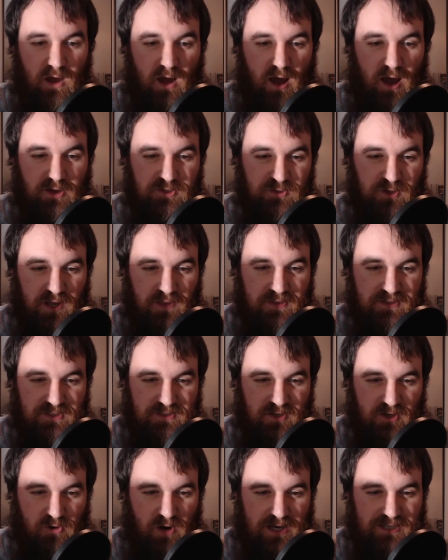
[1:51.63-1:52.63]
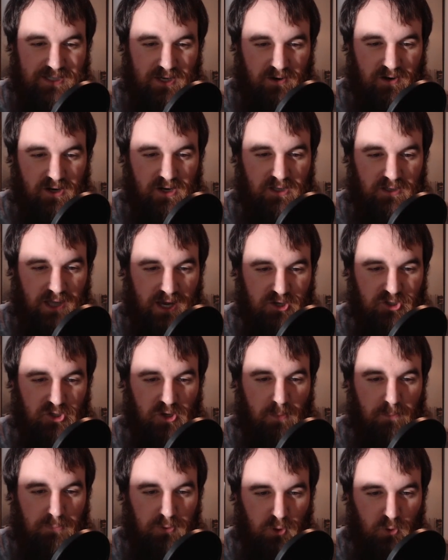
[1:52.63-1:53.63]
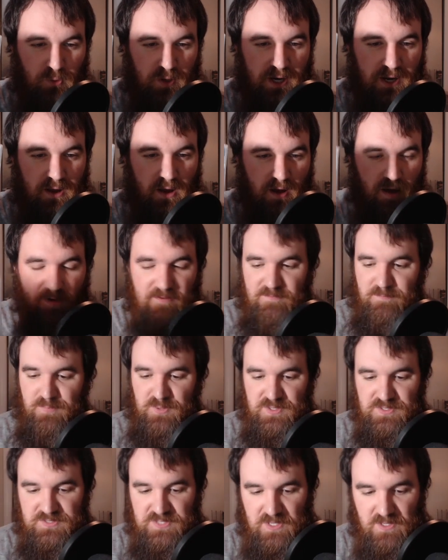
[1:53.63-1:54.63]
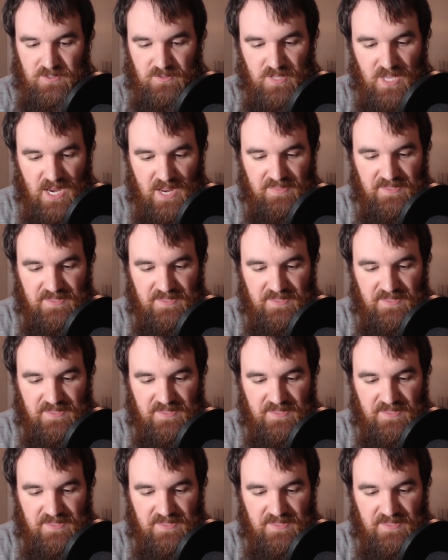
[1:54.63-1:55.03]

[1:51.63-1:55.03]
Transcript: Uh, so again, this is a Criterion Collection Blu-ray of Brazil.